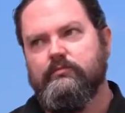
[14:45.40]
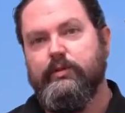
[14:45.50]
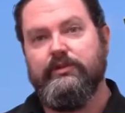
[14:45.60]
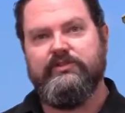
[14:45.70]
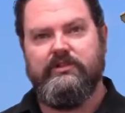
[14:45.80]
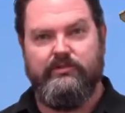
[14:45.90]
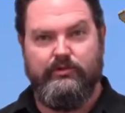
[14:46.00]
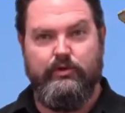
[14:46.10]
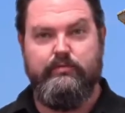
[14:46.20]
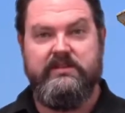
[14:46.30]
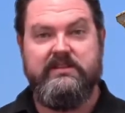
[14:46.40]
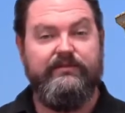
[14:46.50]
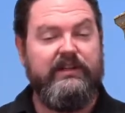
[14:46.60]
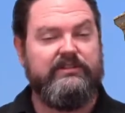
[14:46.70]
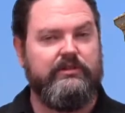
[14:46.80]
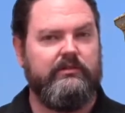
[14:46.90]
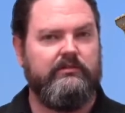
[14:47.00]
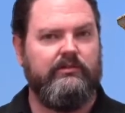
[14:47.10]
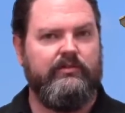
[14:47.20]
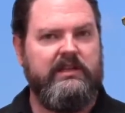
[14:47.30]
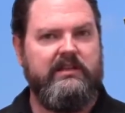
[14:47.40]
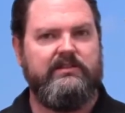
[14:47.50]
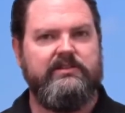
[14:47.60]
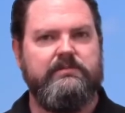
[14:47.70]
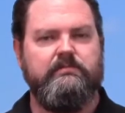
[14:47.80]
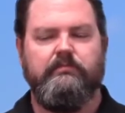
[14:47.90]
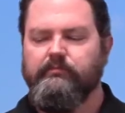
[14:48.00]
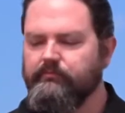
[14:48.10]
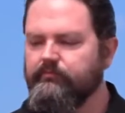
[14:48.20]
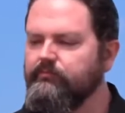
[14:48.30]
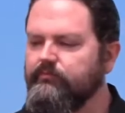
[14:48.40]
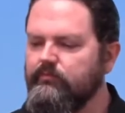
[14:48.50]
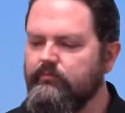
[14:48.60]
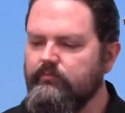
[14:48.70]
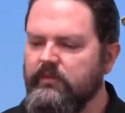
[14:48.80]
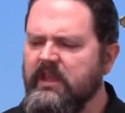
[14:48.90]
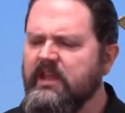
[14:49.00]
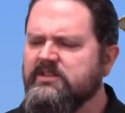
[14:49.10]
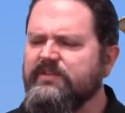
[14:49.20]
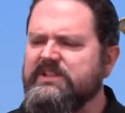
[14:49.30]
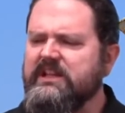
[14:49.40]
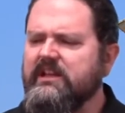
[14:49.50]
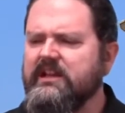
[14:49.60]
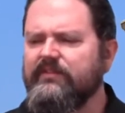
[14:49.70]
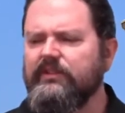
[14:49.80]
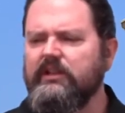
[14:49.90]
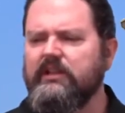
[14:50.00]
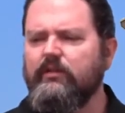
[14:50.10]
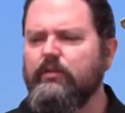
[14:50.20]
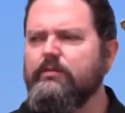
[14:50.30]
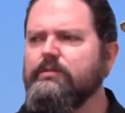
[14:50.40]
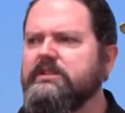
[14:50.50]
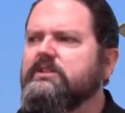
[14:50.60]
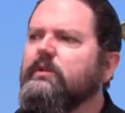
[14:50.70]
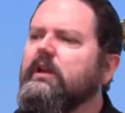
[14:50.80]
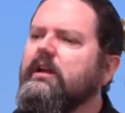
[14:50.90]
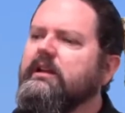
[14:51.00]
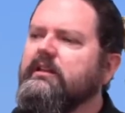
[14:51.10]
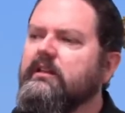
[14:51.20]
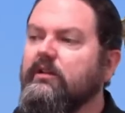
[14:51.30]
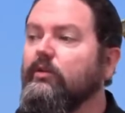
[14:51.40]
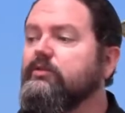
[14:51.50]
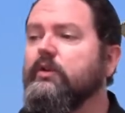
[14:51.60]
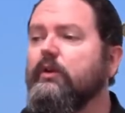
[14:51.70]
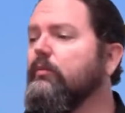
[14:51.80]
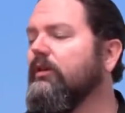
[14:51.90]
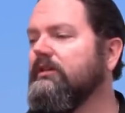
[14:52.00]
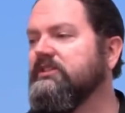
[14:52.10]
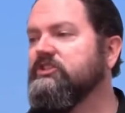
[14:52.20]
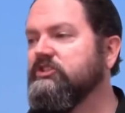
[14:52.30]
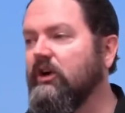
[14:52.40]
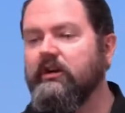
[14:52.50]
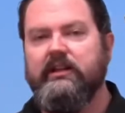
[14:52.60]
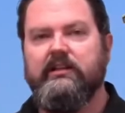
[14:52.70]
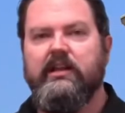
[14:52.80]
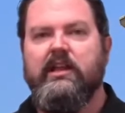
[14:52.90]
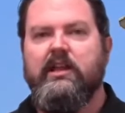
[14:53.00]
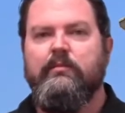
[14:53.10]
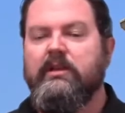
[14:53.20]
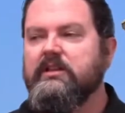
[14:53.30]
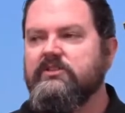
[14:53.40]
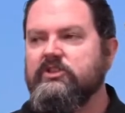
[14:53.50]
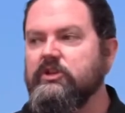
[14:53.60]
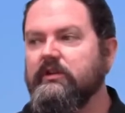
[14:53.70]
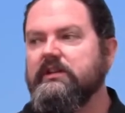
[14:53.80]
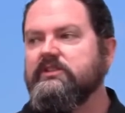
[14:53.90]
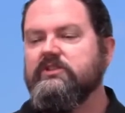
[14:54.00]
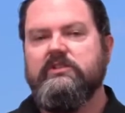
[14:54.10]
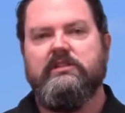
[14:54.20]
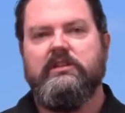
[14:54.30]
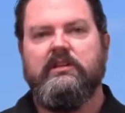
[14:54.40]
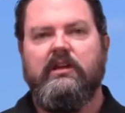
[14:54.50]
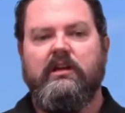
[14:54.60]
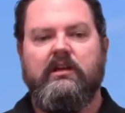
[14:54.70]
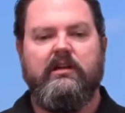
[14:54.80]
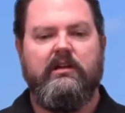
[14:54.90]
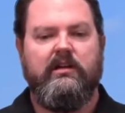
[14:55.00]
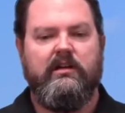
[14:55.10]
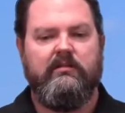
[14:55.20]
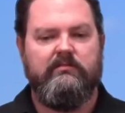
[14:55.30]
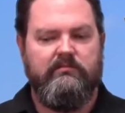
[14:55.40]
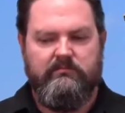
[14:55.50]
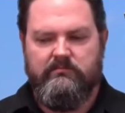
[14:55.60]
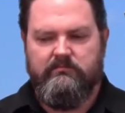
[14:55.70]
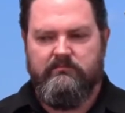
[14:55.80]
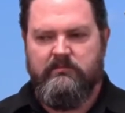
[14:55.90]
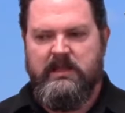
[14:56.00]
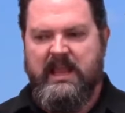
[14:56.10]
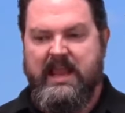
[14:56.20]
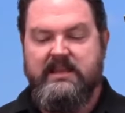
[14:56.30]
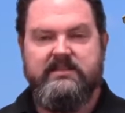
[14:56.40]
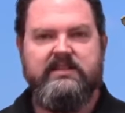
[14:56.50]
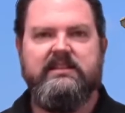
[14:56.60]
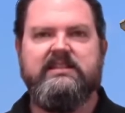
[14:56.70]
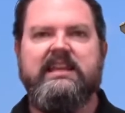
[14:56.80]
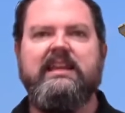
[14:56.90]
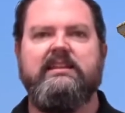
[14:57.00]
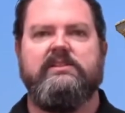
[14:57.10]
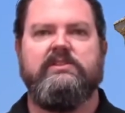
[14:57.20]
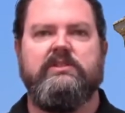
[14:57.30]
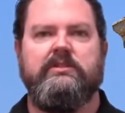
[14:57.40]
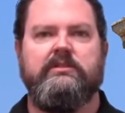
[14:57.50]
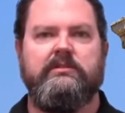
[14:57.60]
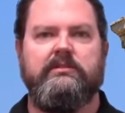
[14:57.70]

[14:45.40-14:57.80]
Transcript: person or group is the victor over the others. So if you take a careful look, you know, what's going on here? The, the whole turmoil is started because Uranus uh, um, hates his kids.